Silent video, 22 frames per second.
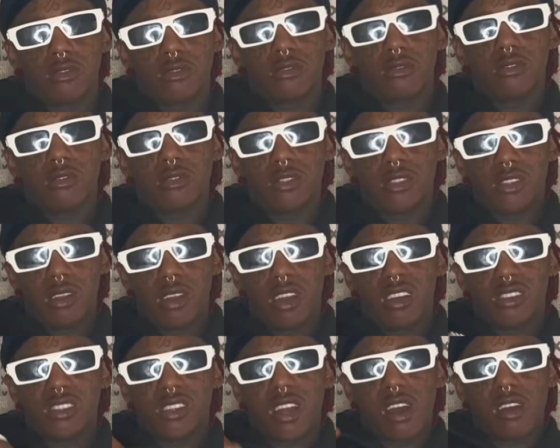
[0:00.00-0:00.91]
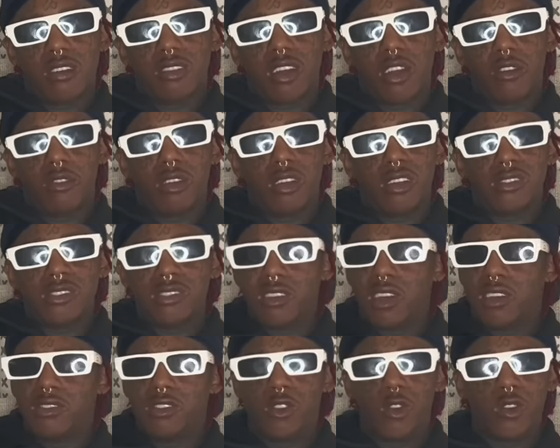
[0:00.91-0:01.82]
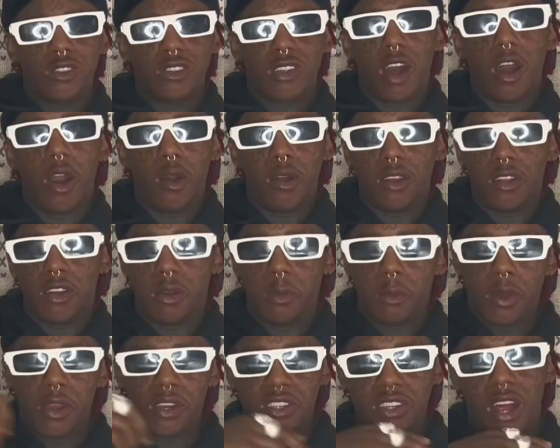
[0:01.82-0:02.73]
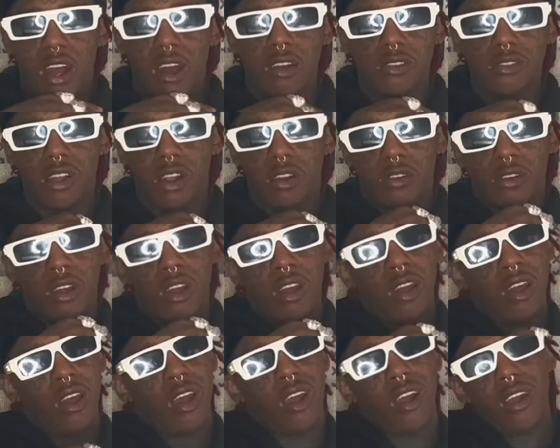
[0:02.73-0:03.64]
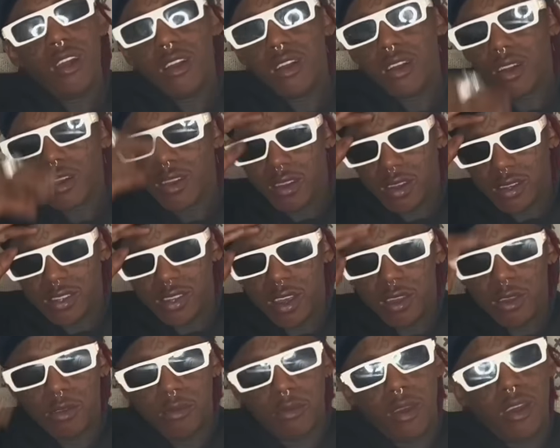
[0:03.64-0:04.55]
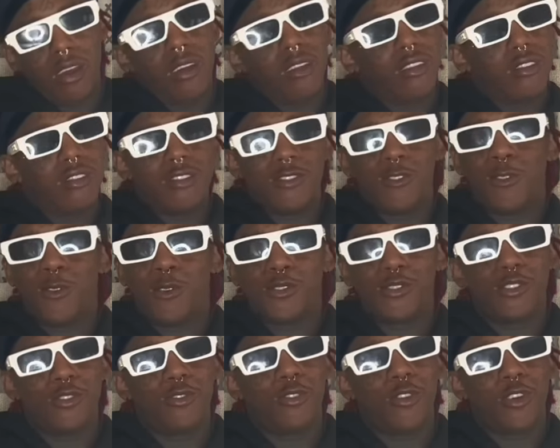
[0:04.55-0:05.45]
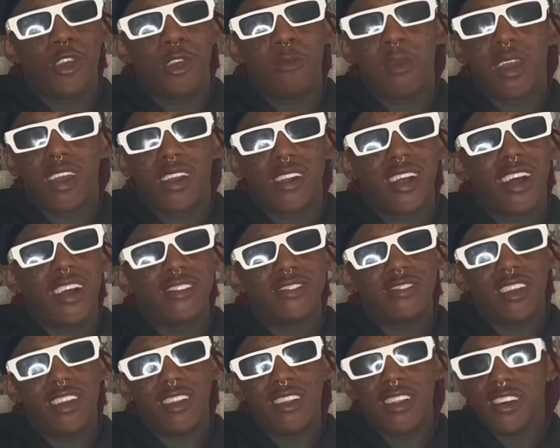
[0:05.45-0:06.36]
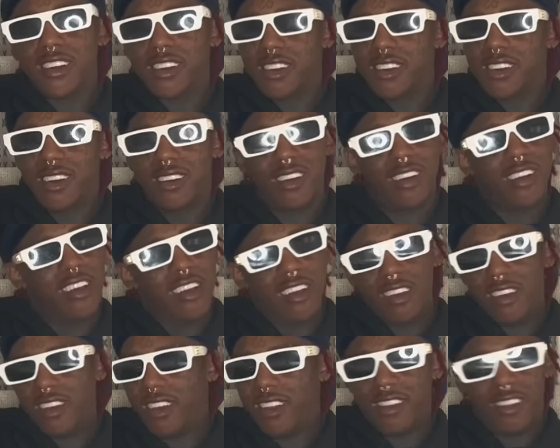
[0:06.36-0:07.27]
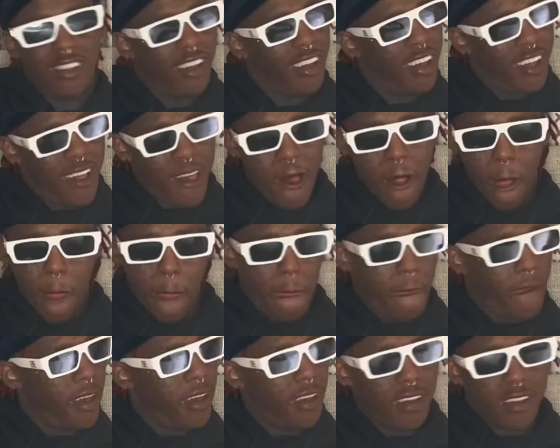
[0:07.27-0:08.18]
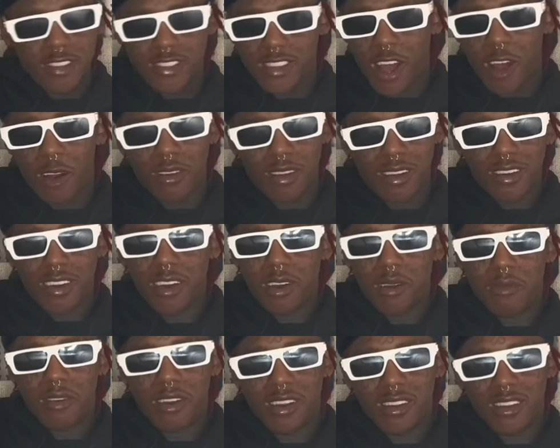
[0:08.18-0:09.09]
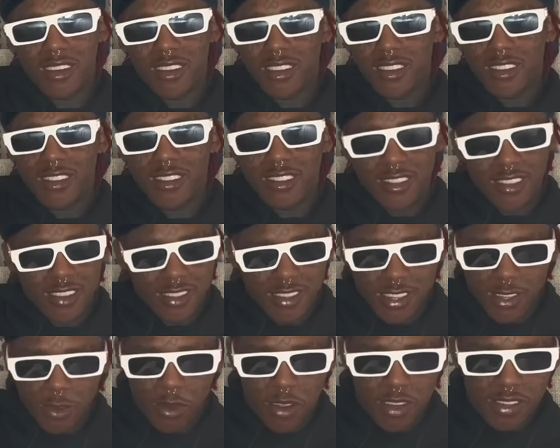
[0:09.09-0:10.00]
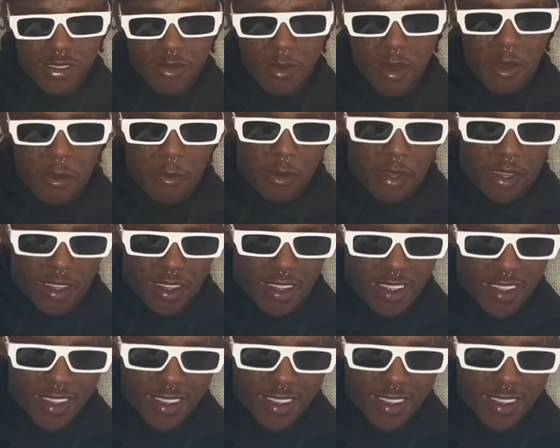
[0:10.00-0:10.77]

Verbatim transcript: shirts. Shout out Durk, man. Yeah, shout out Durk. It's, you know, it's all love, man. Shout out Durk. Continue, man. Doing what you're doing. You're making our city look good. And it's all love, bro. That's what it's about. That's what it's about, man.